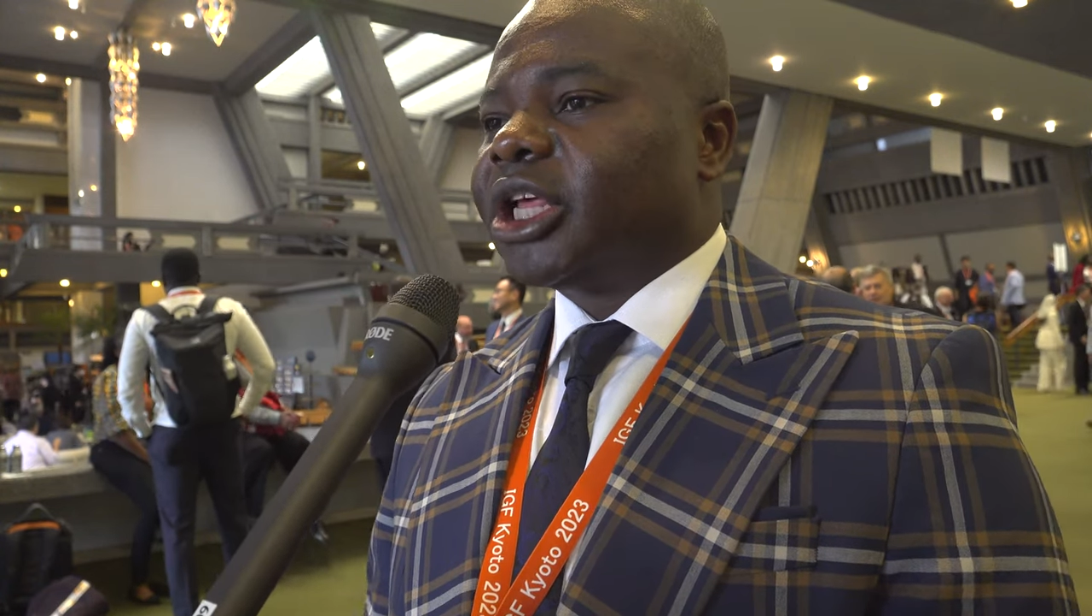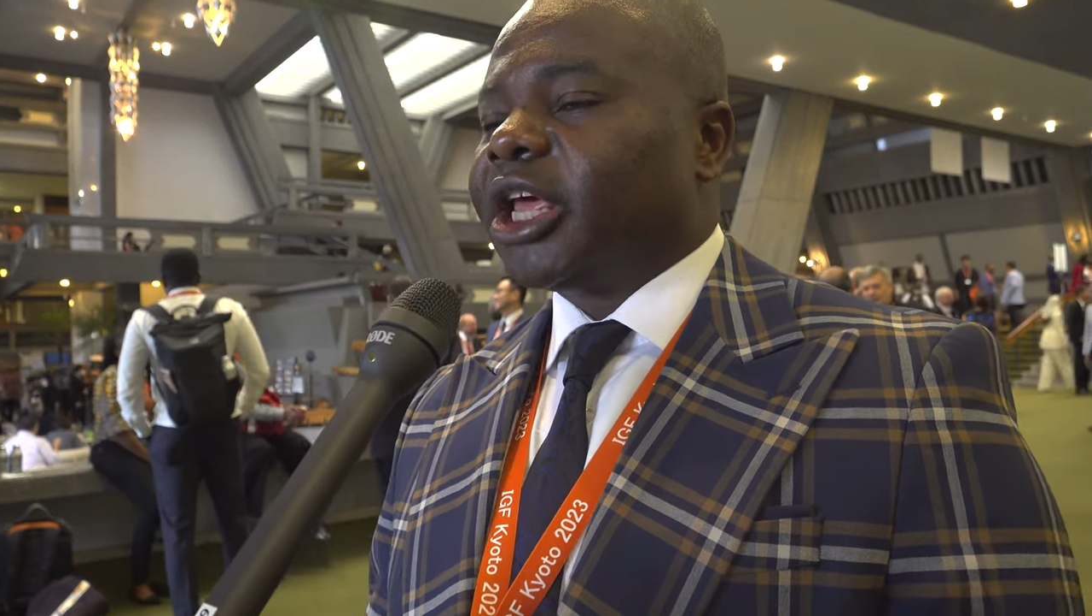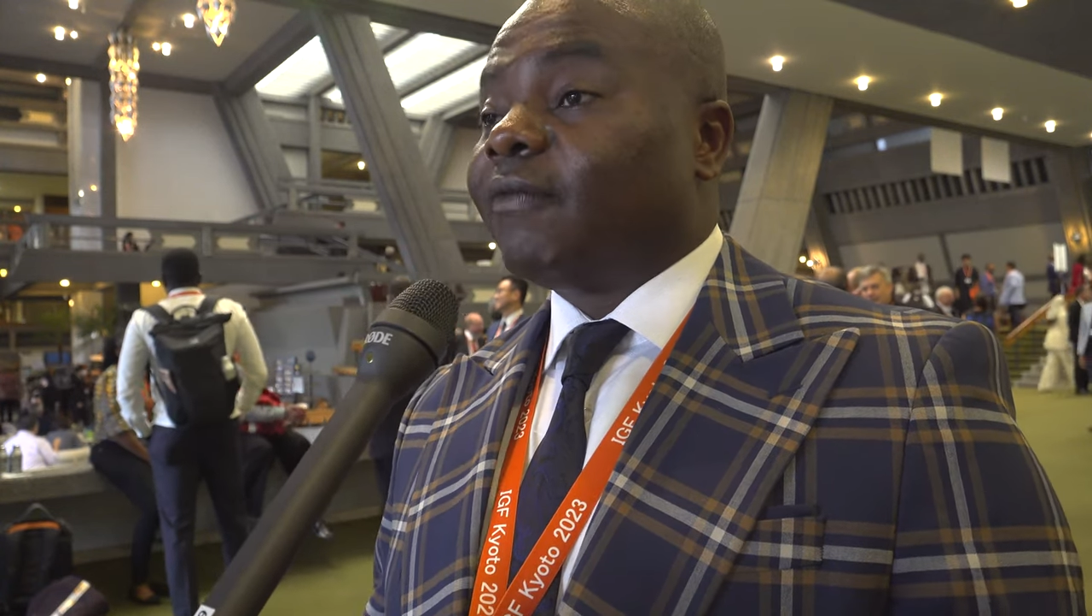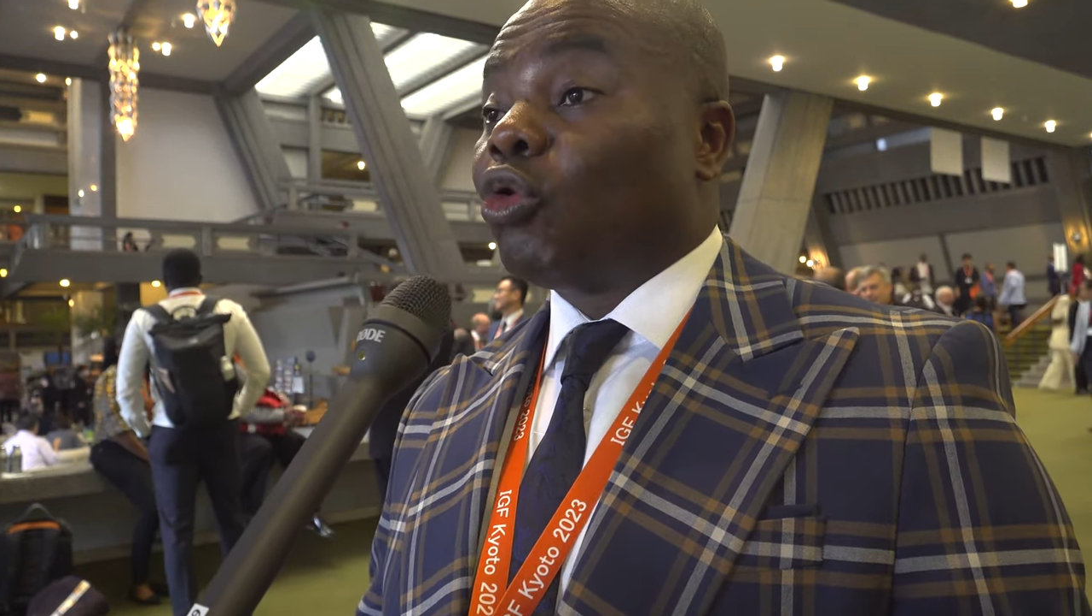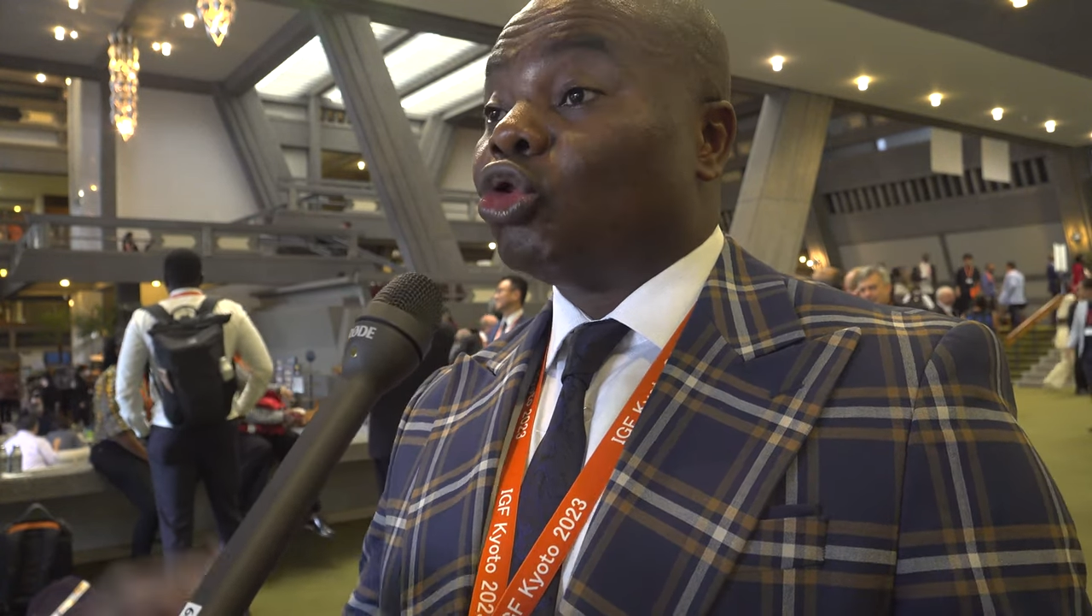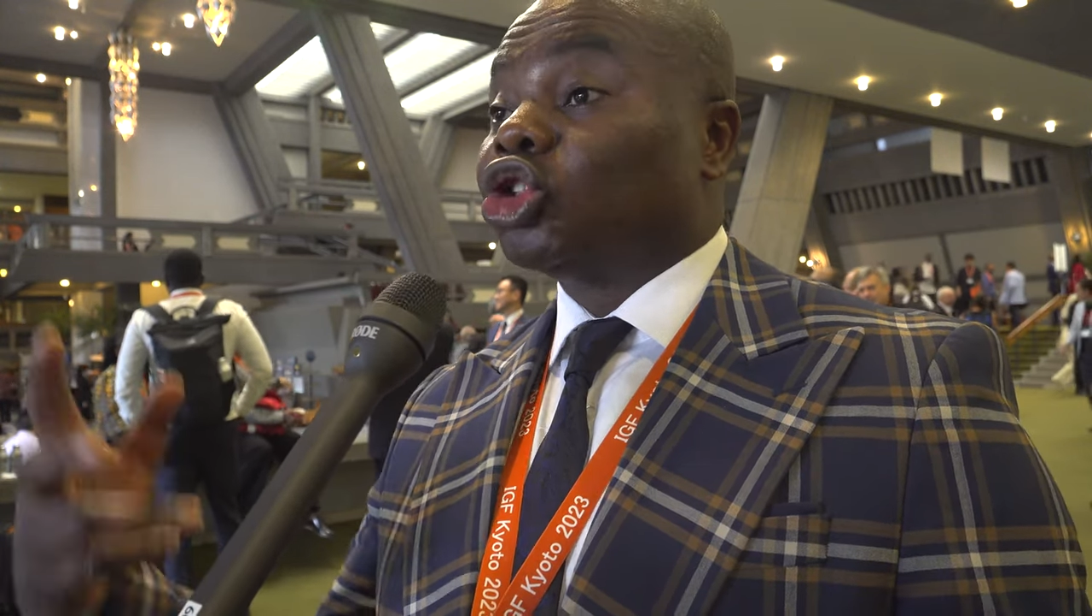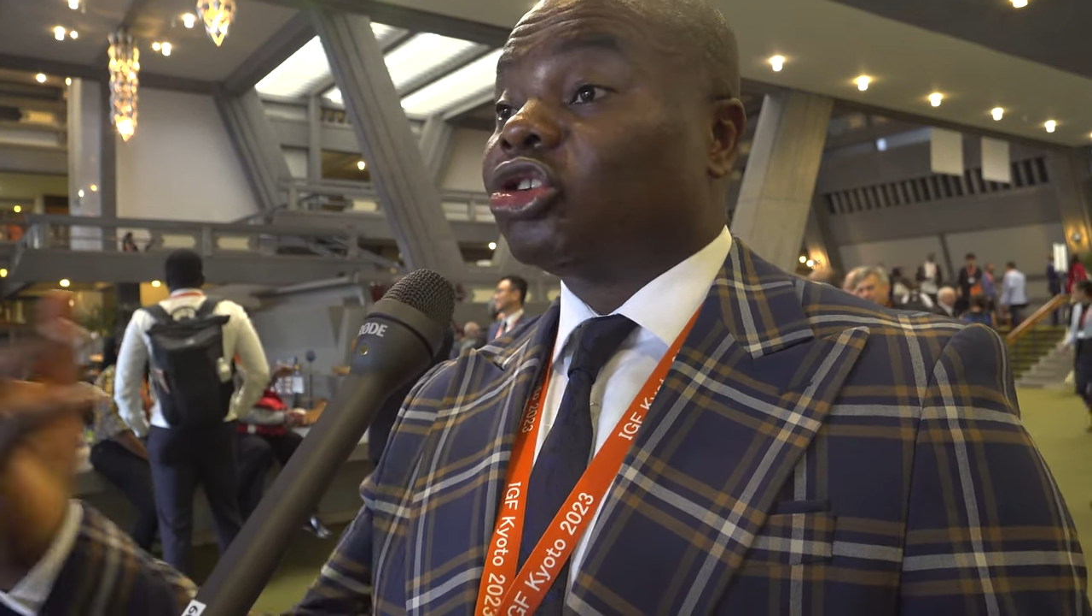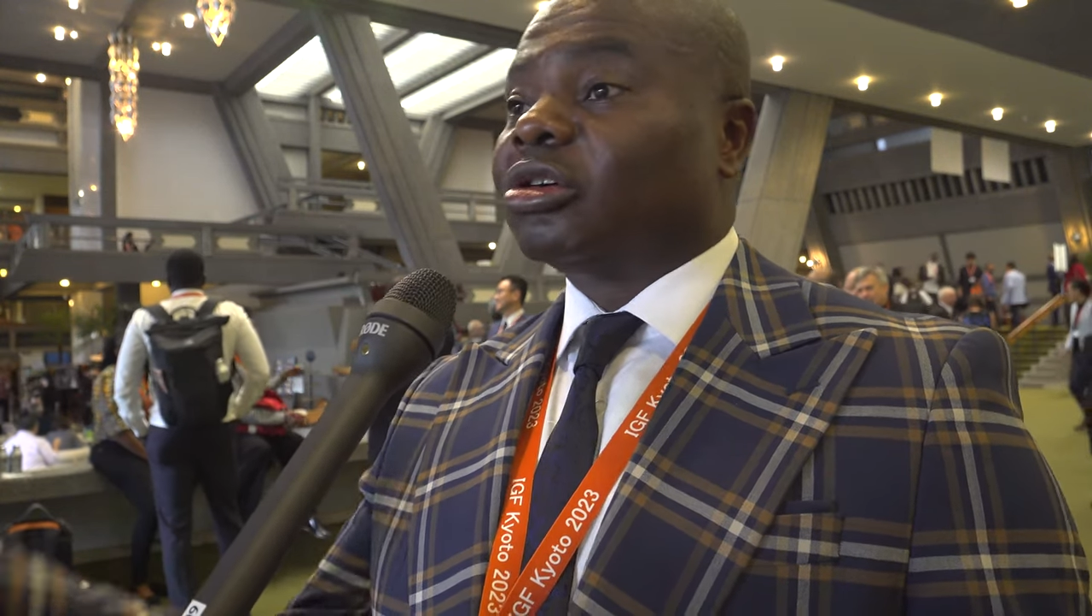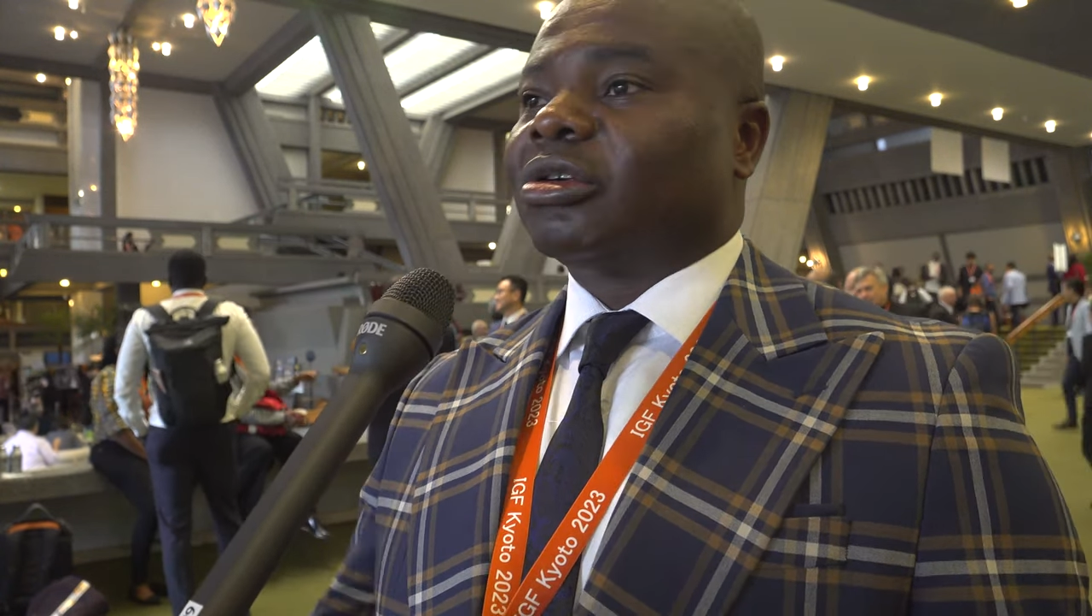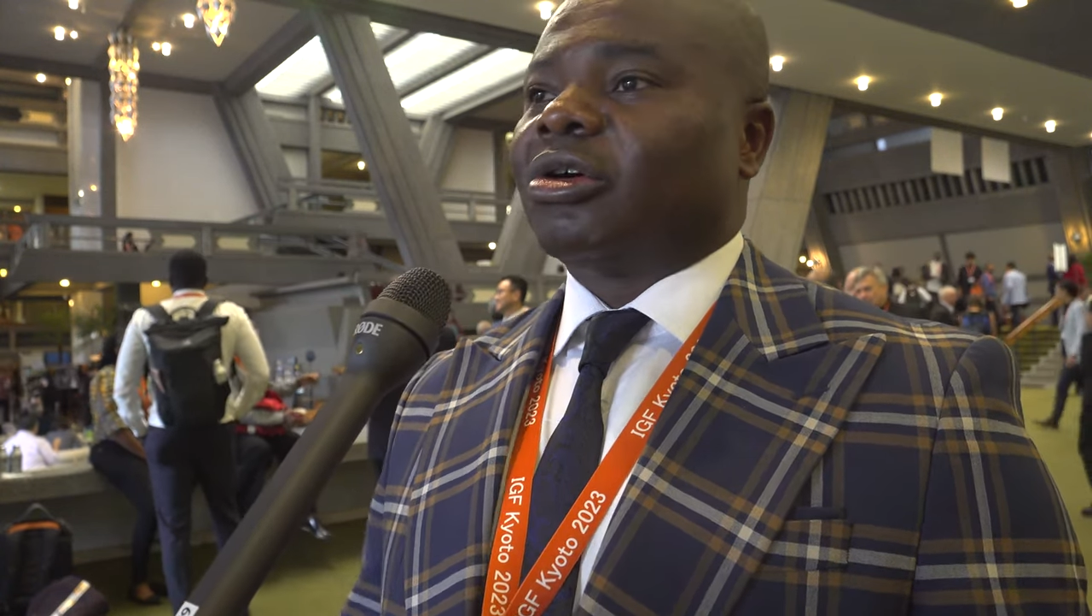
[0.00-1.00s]
the
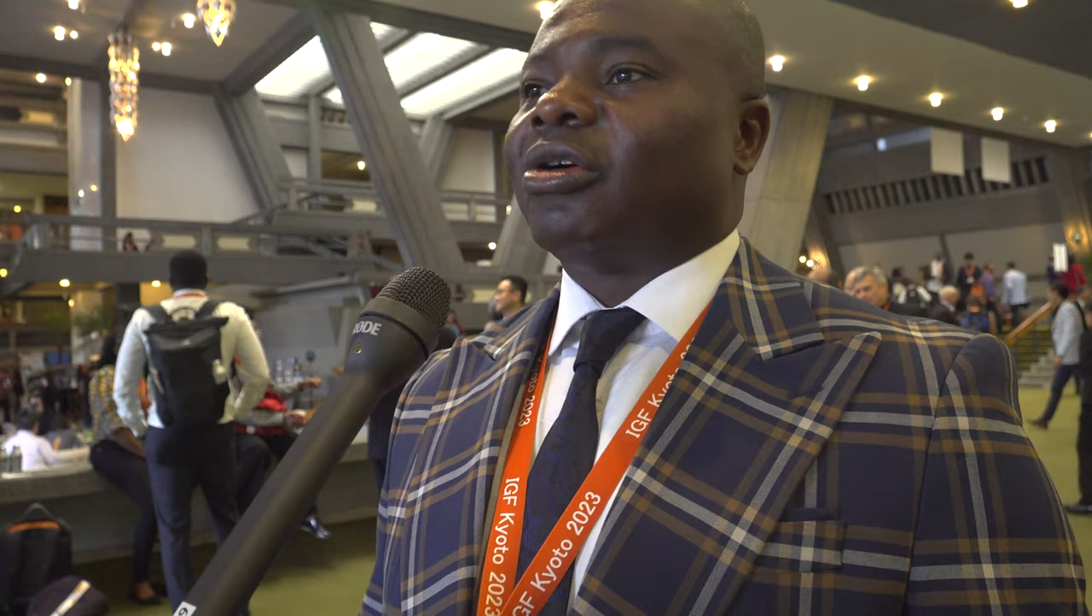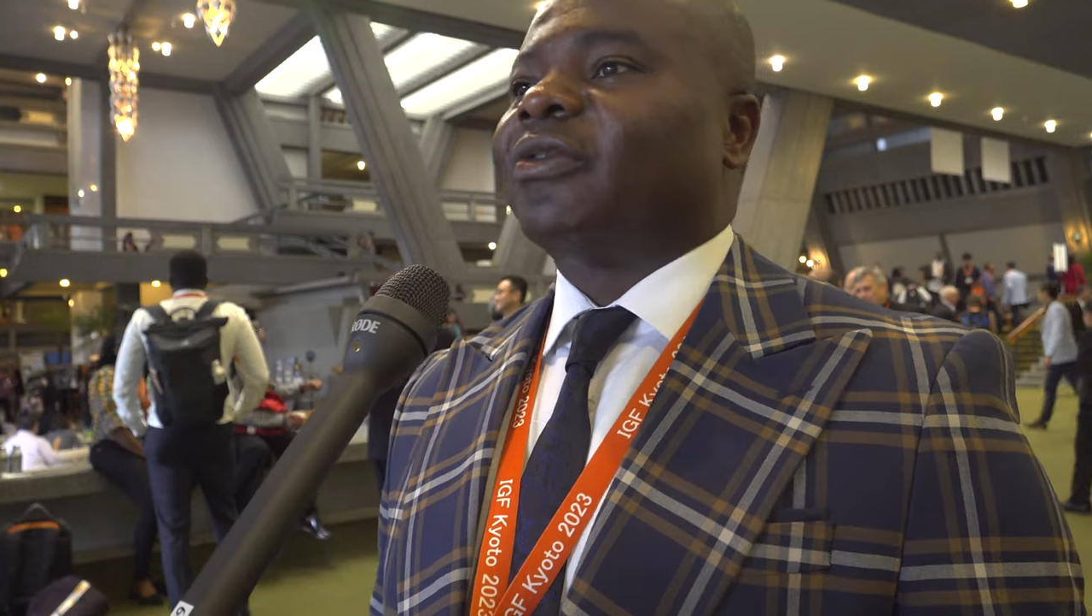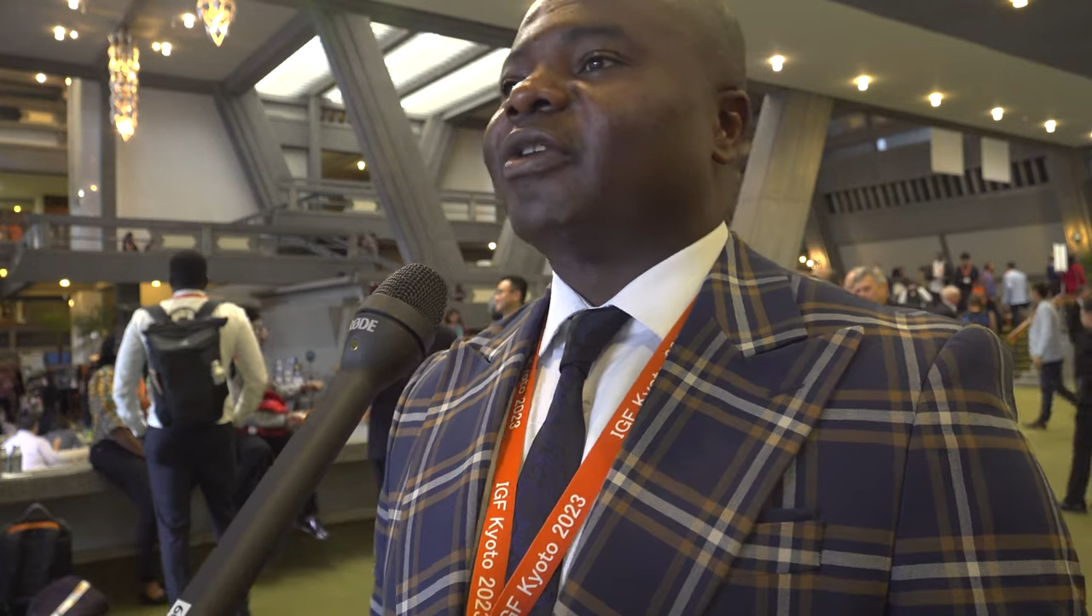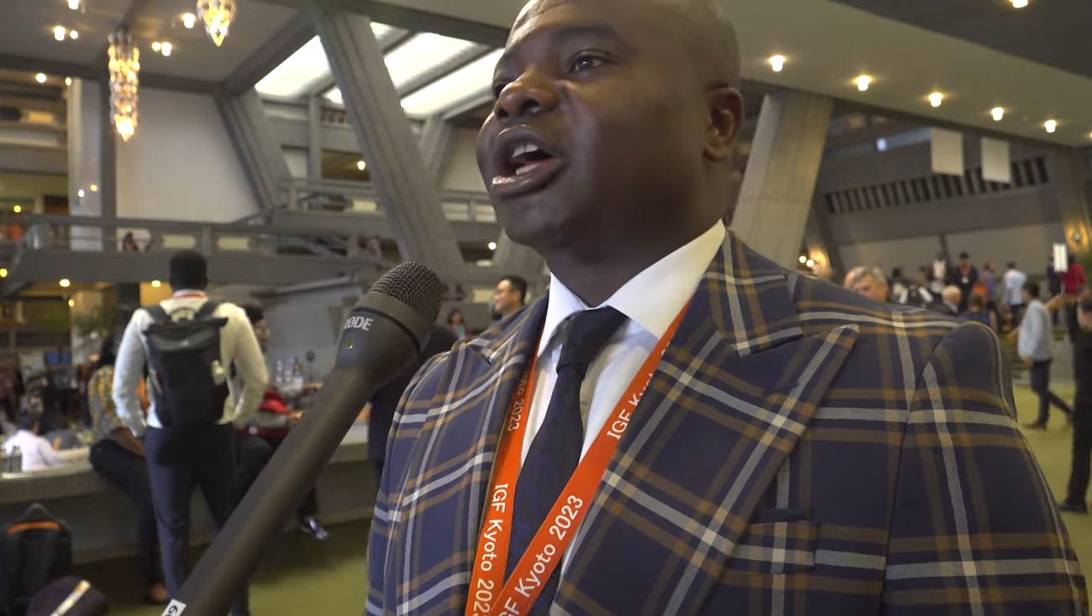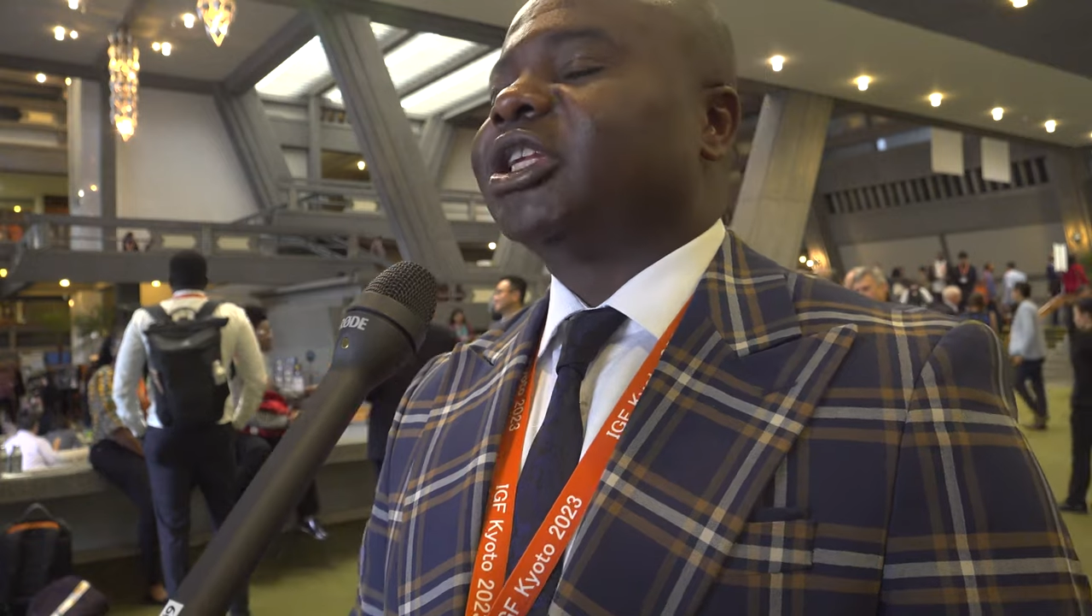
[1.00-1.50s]
evolution of